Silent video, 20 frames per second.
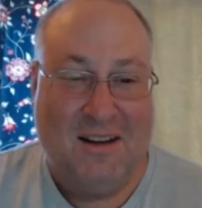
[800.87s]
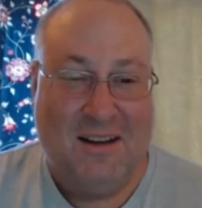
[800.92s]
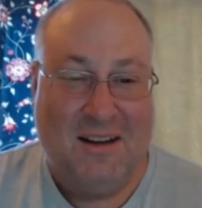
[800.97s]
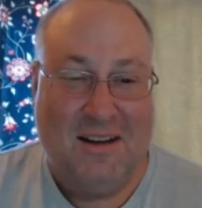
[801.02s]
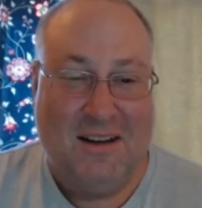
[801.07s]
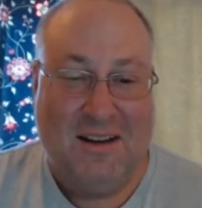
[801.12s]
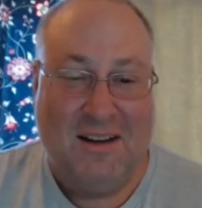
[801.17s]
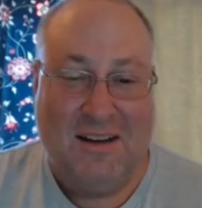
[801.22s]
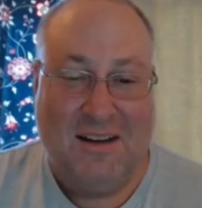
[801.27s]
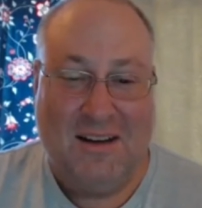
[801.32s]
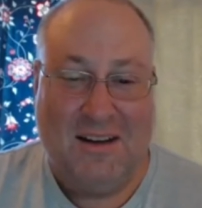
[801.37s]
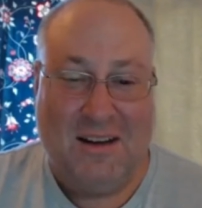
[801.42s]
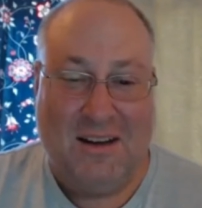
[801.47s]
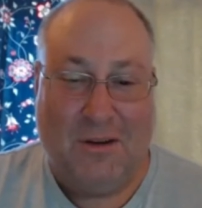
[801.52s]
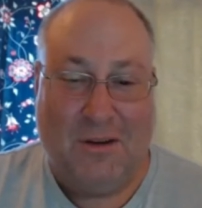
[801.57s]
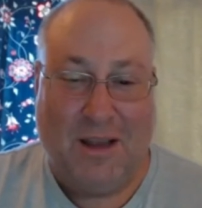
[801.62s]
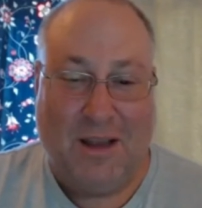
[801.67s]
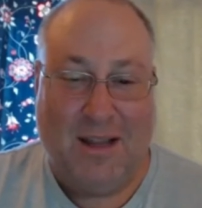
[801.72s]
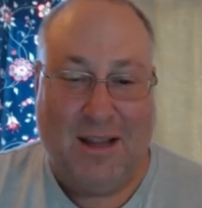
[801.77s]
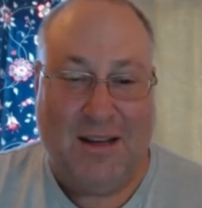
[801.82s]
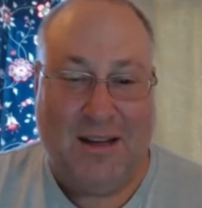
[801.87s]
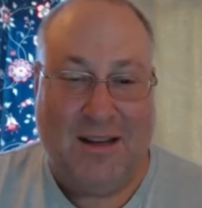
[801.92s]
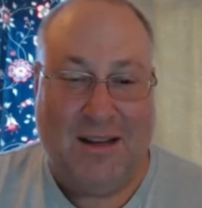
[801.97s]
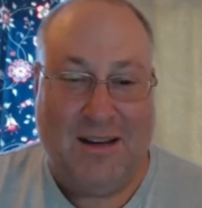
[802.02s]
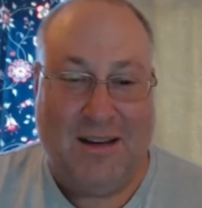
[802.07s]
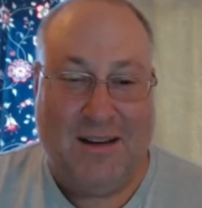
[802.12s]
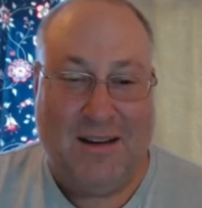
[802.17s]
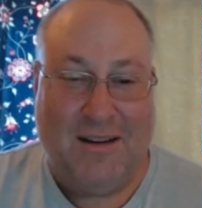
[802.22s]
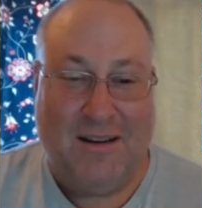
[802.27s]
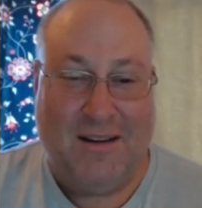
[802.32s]
hit? Oh, yeah.
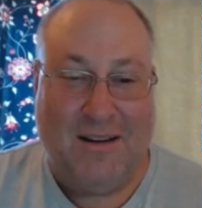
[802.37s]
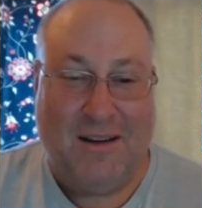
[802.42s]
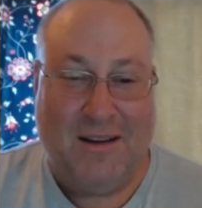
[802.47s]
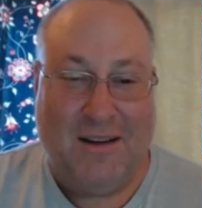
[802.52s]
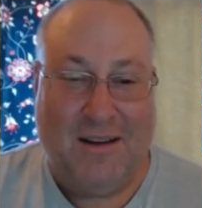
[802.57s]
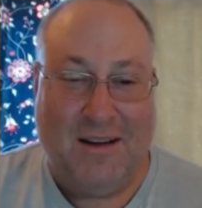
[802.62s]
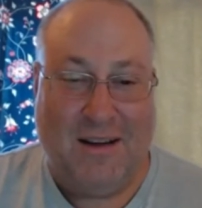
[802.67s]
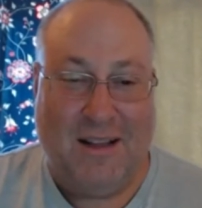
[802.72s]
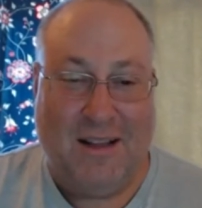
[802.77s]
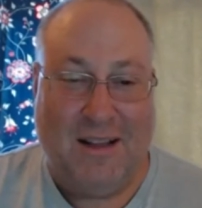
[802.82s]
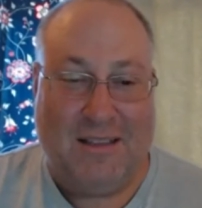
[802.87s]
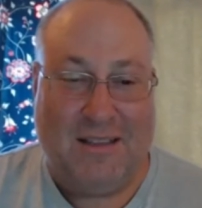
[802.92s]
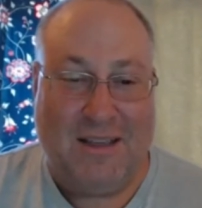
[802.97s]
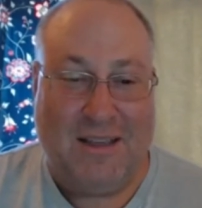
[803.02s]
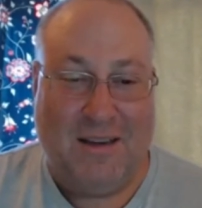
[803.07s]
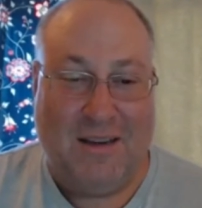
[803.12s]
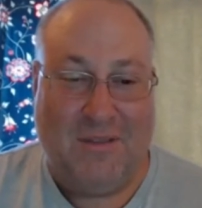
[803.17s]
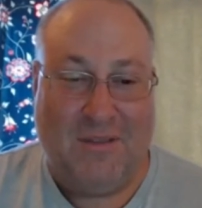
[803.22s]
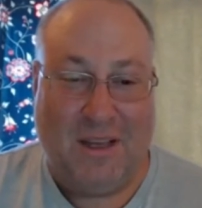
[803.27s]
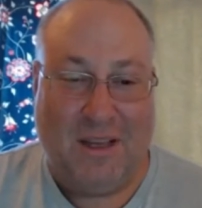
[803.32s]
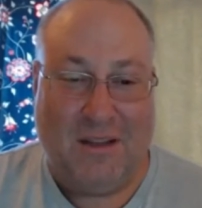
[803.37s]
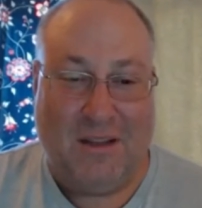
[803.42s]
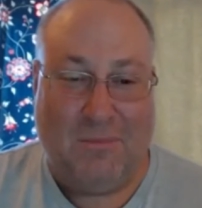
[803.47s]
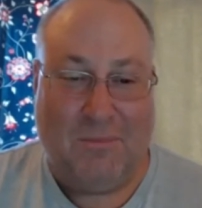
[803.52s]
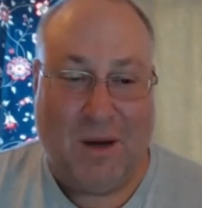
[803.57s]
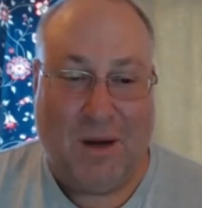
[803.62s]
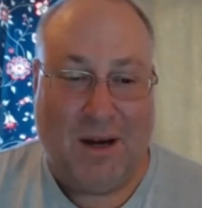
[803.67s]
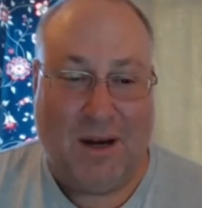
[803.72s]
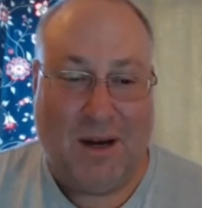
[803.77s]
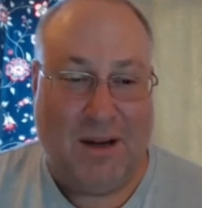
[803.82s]
Let's see if he can parry
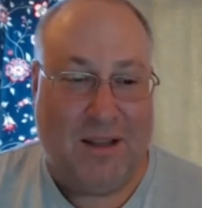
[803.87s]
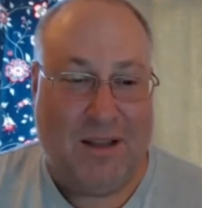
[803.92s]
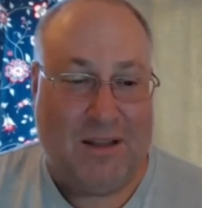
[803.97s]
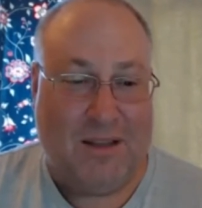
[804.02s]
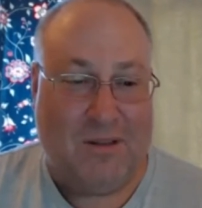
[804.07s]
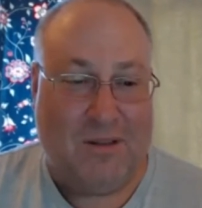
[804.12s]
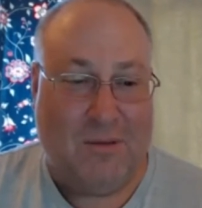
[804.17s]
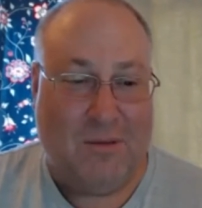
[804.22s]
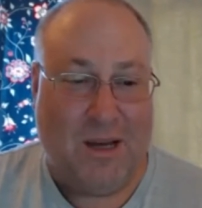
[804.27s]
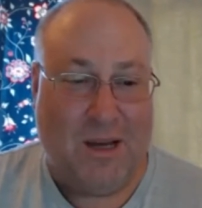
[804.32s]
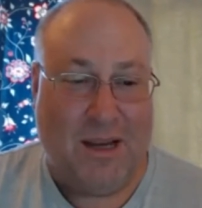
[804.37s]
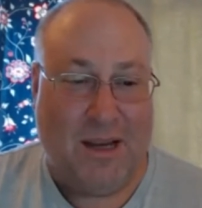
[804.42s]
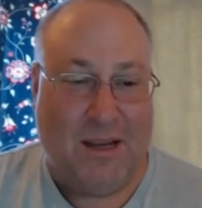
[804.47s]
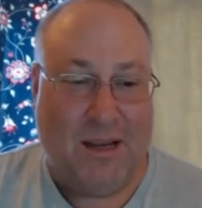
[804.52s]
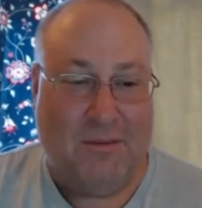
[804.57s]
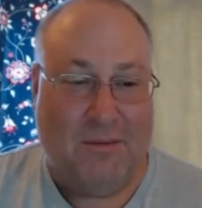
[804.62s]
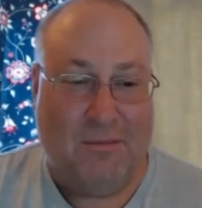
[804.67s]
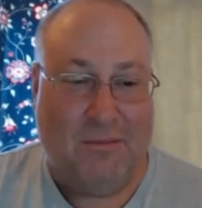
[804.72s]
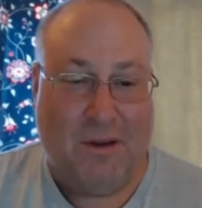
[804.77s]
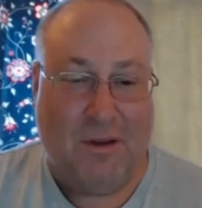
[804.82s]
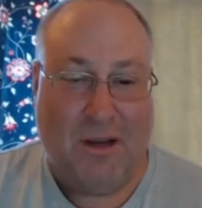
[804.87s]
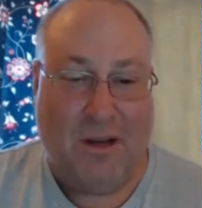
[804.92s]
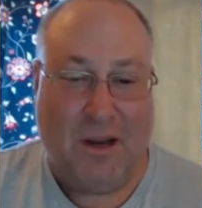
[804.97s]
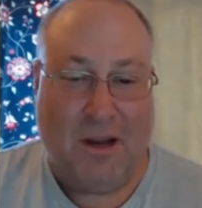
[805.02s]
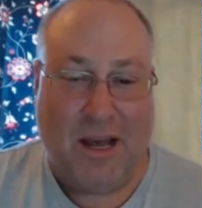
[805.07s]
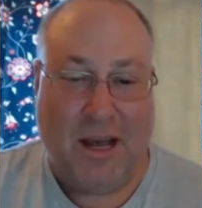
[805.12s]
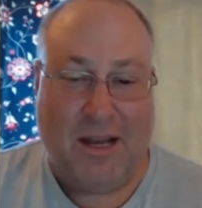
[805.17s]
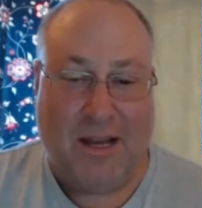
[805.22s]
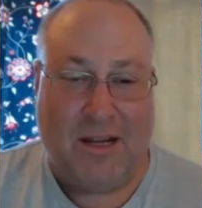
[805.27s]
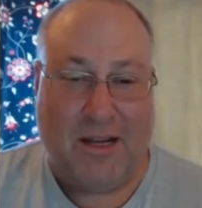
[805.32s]
this away. Not a
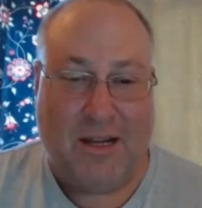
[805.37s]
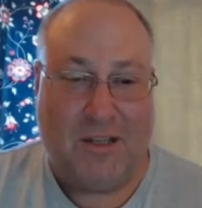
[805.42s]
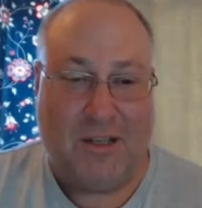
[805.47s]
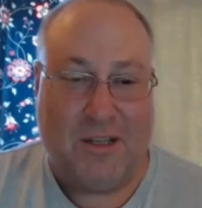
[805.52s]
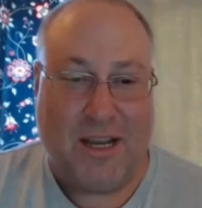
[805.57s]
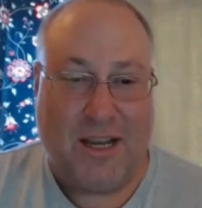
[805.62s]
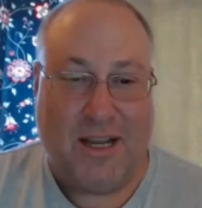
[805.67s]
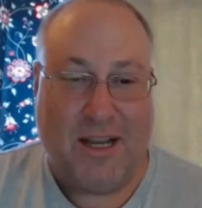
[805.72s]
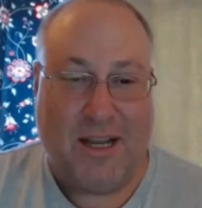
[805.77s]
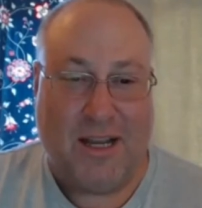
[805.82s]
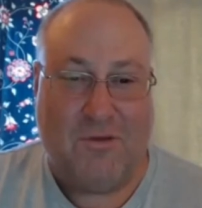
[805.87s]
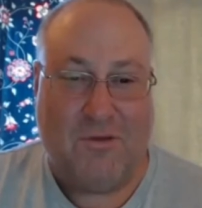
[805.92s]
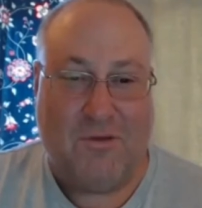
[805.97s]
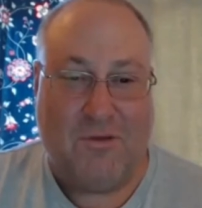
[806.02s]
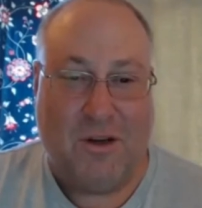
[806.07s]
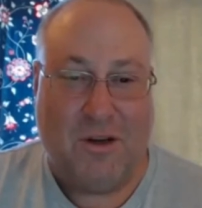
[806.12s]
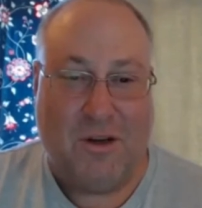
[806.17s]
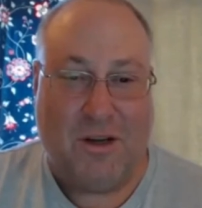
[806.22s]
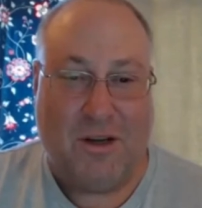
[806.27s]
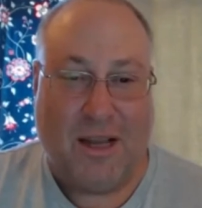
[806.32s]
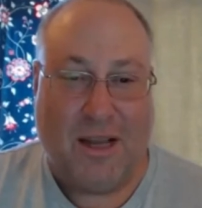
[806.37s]
chance. Roll your damage.